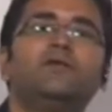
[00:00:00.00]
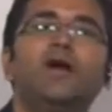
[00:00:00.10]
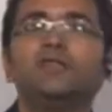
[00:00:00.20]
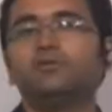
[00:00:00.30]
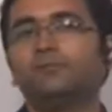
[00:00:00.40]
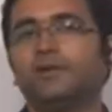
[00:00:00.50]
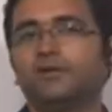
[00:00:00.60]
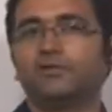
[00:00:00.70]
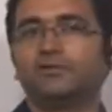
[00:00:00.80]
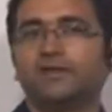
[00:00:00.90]
Vikas from
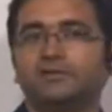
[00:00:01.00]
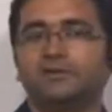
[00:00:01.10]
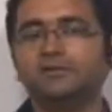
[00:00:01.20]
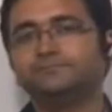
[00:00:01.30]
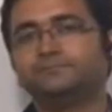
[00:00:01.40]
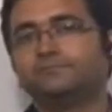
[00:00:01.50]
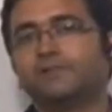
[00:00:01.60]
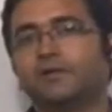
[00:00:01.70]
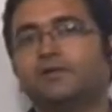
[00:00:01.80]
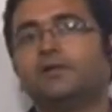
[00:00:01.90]
Bangalore is asking,
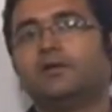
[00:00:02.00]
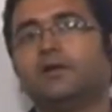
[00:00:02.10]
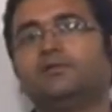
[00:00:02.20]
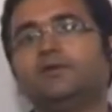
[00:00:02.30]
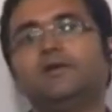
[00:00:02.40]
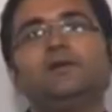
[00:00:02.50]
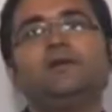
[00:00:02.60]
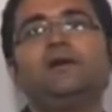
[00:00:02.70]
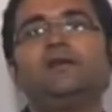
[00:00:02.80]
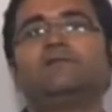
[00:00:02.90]
is
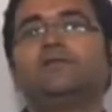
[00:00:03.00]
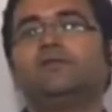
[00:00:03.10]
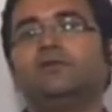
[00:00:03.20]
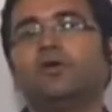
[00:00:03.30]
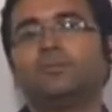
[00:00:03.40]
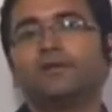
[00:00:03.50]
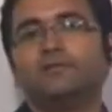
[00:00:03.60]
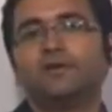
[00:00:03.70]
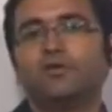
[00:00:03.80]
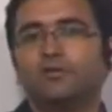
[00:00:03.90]
integral and differential operators
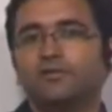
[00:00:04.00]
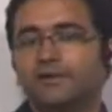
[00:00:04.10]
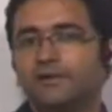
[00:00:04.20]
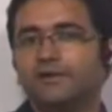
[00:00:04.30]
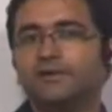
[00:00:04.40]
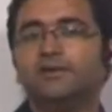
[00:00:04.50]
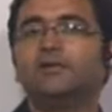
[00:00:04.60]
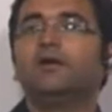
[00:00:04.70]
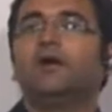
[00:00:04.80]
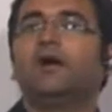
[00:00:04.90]
are causal and linear?
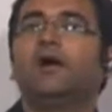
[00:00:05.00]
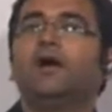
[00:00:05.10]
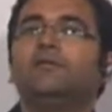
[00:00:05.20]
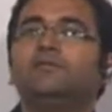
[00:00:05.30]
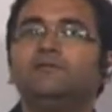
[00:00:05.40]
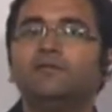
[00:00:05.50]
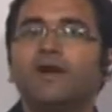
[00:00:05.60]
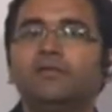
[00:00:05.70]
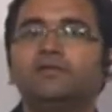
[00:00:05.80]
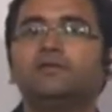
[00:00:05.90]
See
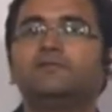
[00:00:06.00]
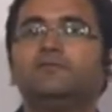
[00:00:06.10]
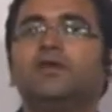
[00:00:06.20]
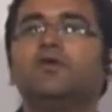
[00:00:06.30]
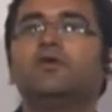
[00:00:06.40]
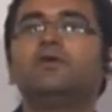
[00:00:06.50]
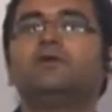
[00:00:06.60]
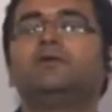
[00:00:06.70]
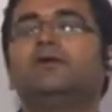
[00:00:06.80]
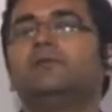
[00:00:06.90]
Vikas, we cannot
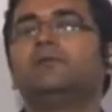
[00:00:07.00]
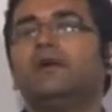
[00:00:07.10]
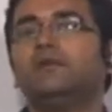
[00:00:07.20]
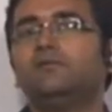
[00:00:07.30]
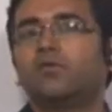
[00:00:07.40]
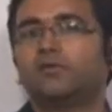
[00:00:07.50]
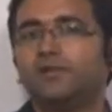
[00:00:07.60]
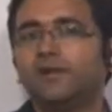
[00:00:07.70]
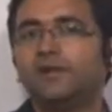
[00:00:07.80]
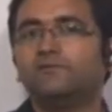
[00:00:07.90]
determine the
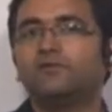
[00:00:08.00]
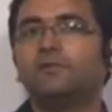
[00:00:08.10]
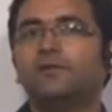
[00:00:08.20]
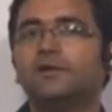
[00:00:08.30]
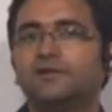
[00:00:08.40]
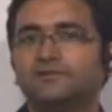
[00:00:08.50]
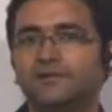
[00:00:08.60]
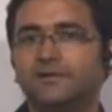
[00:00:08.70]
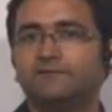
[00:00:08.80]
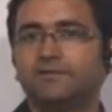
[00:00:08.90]
causality from integration
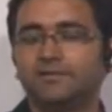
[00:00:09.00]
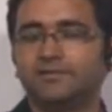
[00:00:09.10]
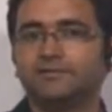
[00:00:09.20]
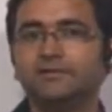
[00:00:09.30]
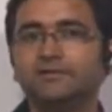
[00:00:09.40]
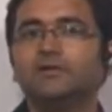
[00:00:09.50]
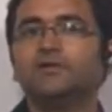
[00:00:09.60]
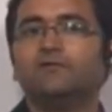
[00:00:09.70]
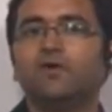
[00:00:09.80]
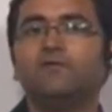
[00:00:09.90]
and differentiation.
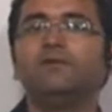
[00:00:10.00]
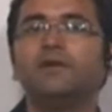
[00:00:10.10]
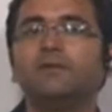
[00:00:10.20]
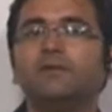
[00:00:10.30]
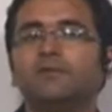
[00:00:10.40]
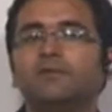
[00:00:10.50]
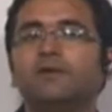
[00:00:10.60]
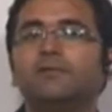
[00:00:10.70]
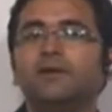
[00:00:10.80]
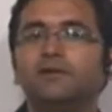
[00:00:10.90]
What we can
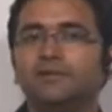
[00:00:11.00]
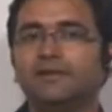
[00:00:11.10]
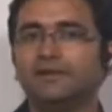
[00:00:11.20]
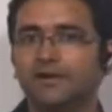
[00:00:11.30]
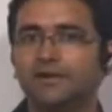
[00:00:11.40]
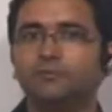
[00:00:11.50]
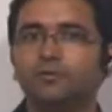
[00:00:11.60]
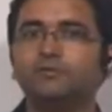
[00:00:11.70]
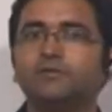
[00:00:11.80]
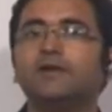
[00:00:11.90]
determine is the linearity.
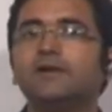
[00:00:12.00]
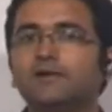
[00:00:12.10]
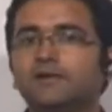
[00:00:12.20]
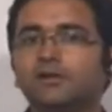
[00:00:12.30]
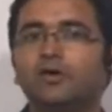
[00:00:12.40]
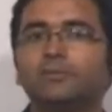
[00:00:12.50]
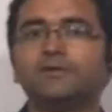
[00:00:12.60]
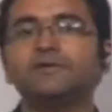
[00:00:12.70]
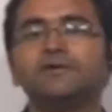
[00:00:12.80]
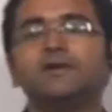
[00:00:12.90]
Both integral
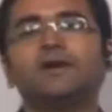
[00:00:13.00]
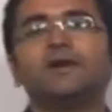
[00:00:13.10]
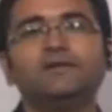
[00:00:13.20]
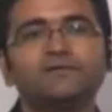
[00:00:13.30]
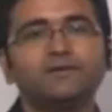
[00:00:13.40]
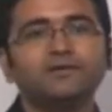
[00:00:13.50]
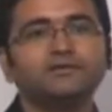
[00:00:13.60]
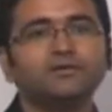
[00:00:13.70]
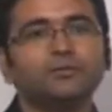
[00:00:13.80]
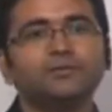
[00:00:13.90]
operation and the
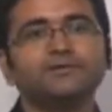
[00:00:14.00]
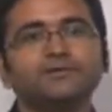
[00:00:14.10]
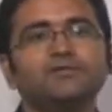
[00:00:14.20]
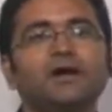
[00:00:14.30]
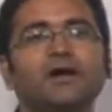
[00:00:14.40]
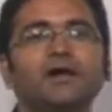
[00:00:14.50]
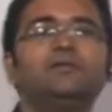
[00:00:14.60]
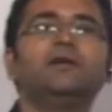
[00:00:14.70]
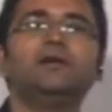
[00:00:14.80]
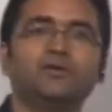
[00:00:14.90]
differentiation operations are
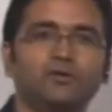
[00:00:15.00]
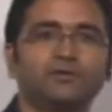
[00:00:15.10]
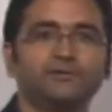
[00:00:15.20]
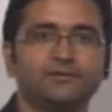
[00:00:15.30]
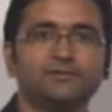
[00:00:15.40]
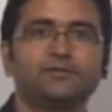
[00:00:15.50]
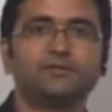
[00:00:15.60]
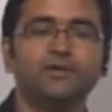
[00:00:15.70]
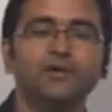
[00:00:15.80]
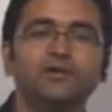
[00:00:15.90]
the linear operations.
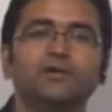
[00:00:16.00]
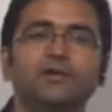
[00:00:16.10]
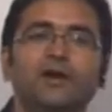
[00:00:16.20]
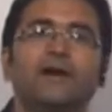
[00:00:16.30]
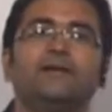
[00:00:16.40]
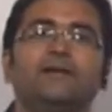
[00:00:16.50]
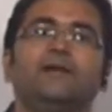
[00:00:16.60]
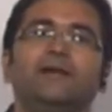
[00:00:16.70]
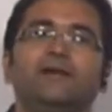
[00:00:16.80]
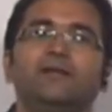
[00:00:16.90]
Okay? Until
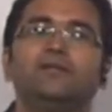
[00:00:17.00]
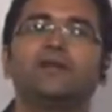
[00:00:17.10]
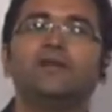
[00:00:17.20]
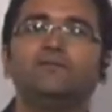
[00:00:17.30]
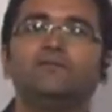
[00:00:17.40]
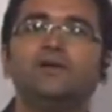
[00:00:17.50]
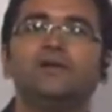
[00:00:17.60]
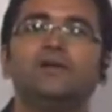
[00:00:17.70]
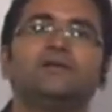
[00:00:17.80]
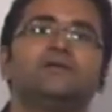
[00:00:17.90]
and unless the range of the
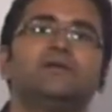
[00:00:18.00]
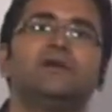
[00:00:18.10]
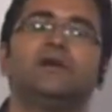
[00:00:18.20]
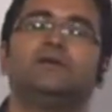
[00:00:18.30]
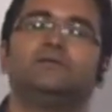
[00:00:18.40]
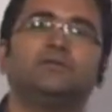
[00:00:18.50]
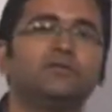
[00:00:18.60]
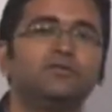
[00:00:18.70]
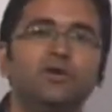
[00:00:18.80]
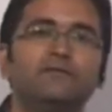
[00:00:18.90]
integration and
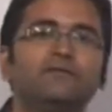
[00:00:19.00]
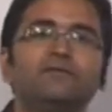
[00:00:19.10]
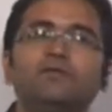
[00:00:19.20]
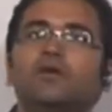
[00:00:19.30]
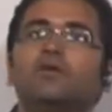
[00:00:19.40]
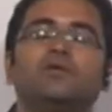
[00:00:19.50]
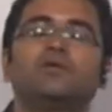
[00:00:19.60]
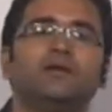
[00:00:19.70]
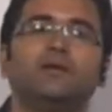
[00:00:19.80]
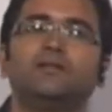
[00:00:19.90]
is not defined, we cannot
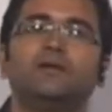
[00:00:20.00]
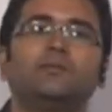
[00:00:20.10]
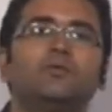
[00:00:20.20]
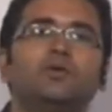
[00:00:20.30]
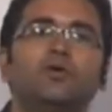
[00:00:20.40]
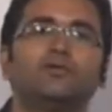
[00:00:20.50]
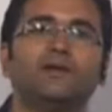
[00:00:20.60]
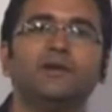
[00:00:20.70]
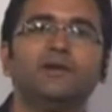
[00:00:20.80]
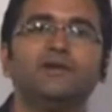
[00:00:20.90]
say anything about the
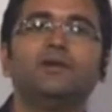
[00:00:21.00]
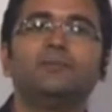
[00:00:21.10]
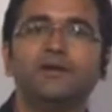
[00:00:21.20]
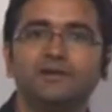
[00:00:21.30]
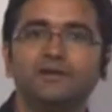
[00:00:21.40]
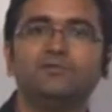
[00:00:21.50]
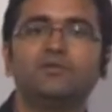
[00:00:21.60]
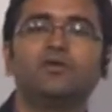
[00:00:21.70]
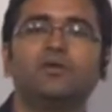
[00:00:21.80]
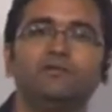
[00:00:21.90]
causality. But yes, we
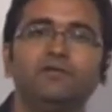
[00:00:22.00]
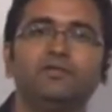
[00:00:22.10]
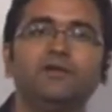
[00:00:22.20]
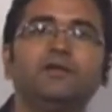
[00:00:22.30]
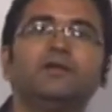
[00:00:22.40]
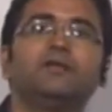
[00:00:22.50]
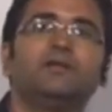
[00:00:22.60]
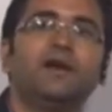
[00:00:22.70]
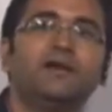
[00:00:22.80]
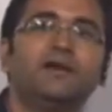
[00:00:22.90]
can always say
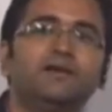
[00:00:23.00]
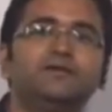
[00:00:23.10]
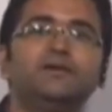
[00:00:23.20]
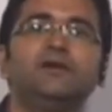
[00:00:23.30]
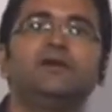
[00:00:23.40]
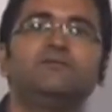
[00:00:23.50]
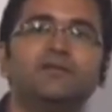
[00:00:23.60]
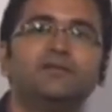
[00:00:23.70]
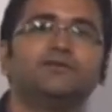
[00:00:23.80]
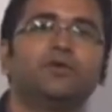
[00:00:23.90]
the integration and
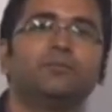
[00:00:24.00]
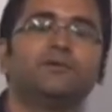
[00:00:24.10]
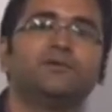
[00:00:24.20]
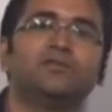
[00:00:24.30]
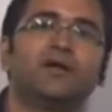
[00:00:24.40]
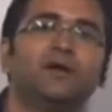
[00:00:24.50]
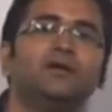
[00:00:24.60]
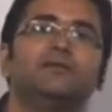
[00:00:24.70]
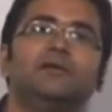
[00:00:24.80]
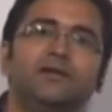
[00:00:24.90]
differentiation operations are
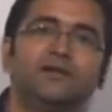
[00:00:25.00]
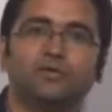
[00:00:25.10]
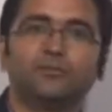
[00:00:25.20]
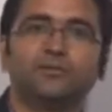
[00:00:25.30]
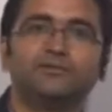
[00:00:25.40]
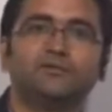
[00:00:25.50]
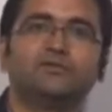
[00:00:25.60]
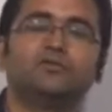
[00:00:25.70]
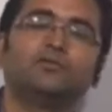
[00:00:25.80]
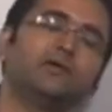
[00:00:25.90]
the linear operations.
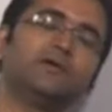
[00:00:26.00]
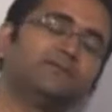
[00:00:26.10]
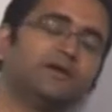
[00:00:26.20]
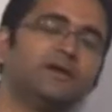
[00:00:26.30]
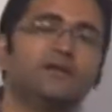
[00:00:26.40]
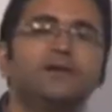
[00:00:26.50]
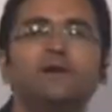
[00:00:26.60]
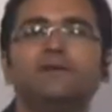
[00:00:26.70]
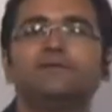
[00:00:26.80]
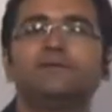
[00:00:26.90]
So if the integral
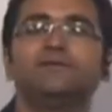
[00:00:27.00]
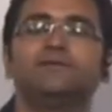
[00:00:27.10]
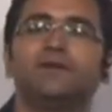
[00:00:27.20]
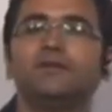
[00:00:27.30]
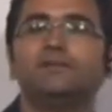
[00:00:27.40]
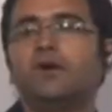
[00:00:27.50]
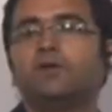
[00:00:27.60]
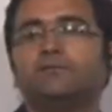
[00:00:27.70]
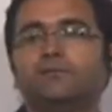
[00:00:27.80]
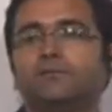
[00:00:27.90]
and differentiation are the part
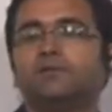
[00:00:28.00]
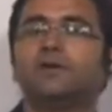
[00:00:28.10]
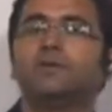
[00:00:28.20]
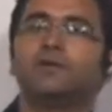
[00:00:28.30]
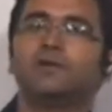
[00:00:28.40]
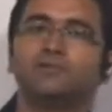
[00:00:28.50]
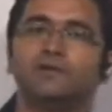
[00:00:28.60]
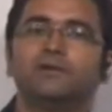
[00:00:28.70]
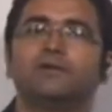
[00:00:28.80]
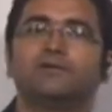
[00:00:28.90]
of the system, that becomes a
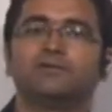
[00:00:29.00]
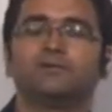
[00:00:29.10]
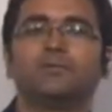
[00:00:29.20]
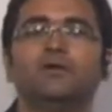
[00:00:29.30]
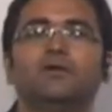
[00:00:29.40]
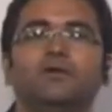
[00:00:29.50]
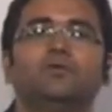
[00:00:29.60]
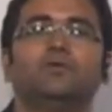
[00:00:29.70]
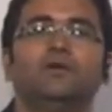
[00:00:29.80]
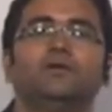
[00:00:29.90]
linear system.
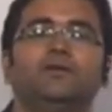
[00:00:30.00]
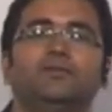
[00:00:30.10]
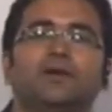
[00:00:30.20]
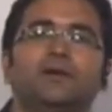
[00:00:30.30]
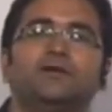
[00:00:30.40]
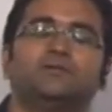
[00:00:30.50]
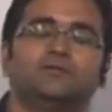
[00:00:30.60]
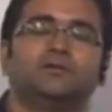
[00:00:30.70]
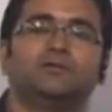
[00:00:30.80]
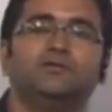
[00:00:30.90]
Only thing is
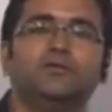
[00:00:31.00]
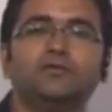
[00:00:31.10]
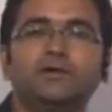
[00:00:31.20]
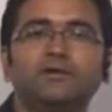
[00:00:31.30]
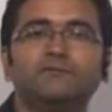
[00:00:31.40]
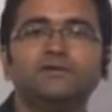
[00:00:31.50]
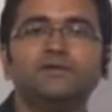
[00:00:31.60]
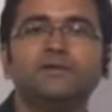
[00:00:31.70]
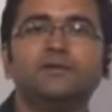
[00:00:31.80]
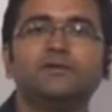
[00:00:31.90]
that we know that
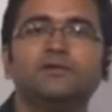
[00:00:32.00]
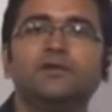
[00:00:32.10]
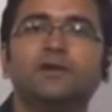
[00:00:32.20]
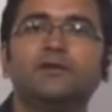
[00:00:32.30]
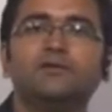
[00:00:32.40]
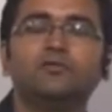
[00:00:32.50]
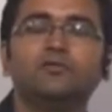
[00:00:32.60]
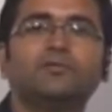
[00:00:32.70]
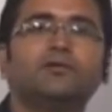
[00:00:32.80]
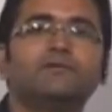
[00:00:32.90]
differential, there are two
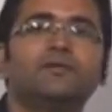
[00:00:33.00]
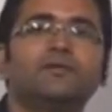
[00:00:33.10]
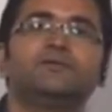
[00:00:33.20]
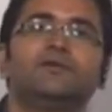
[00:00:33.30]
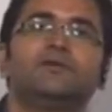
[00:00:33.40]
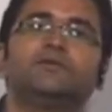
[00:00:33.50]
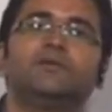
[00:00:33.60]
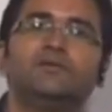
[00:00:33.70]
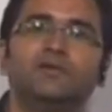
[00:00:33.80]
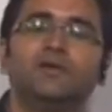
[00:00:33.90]
types of differentiation
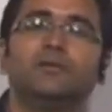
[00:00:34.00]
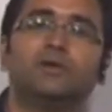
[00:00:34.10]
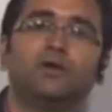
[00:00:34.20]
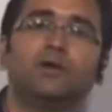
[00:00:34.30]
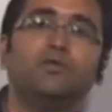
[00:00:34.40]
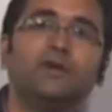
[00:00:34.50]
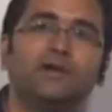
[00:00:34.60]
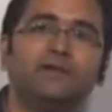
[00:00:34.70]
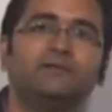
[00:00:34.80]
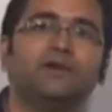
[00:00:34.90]
equations, but alone a
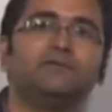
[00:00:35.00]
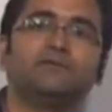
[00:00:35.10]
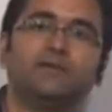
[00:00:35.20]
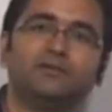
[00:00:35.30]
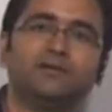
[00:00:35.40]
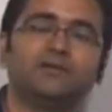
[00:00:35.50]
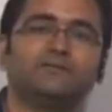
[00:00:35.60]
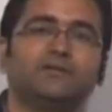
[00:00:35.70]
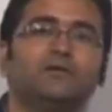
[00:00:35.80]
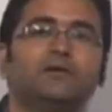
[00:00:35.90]
derivative is
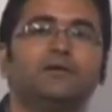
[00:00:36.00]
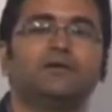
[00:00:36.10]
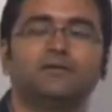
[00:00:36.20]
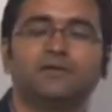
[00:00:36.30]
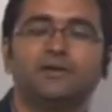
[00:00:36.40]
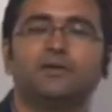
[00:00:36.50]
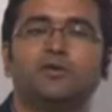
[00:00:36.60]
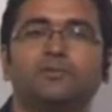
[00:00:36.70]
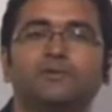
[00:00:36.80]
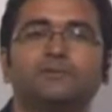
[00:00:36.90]
a linear
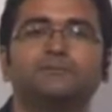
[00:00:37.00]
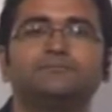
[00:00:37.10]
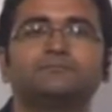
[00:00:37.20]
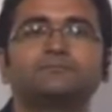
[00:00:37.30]
operation.